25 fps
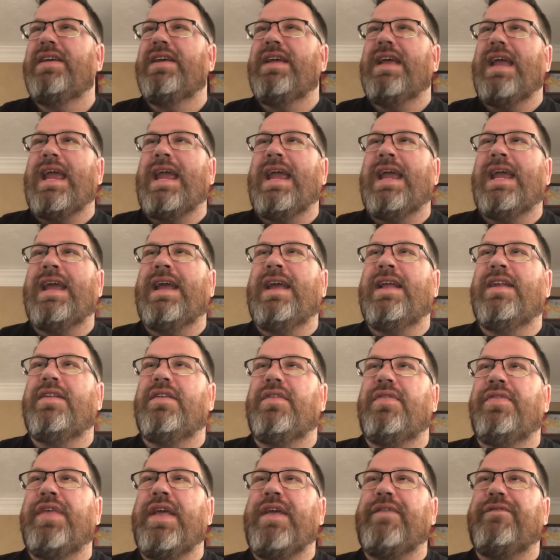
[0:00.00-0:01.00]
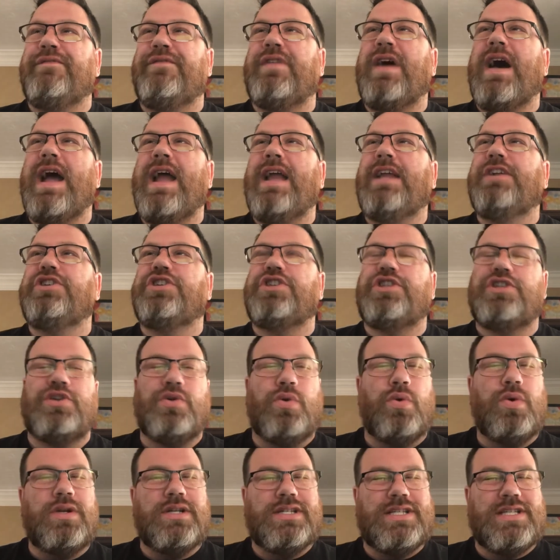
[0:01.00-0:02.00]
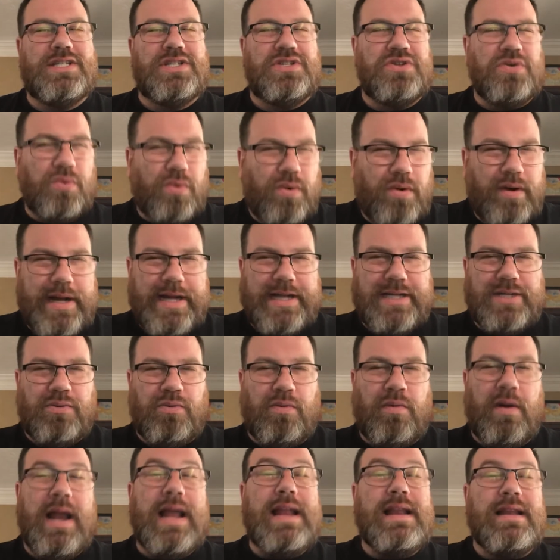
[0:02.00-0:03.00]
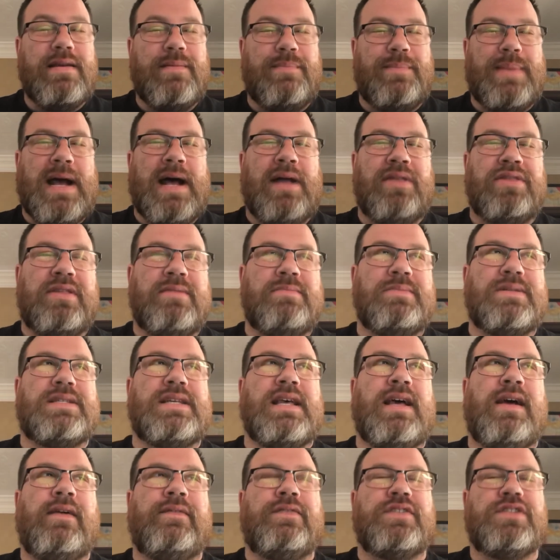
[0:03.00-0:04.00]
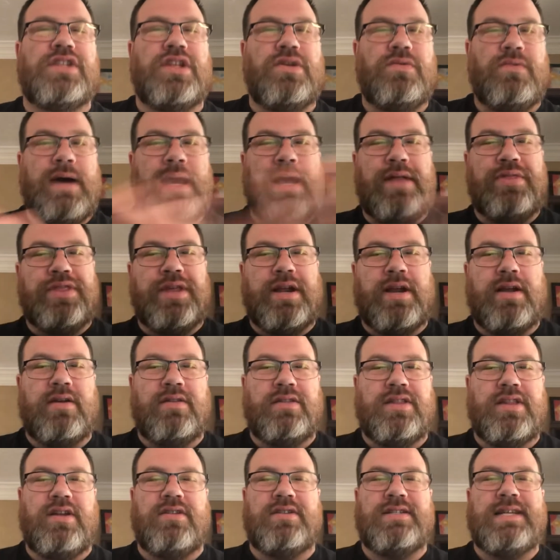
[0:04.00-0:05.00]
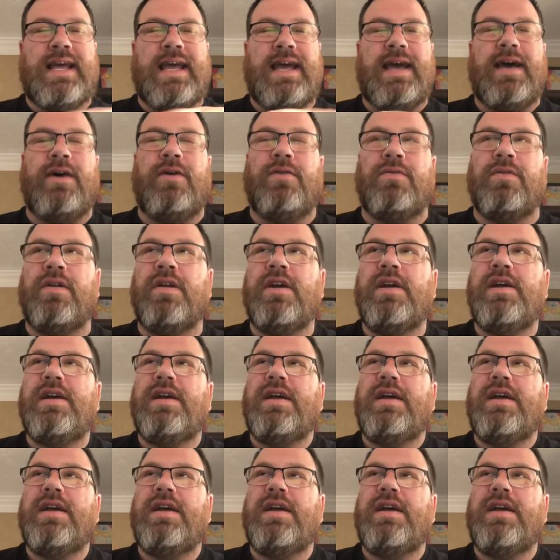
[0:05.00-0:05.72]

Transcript: And they find short stories written about themselves throughout their town.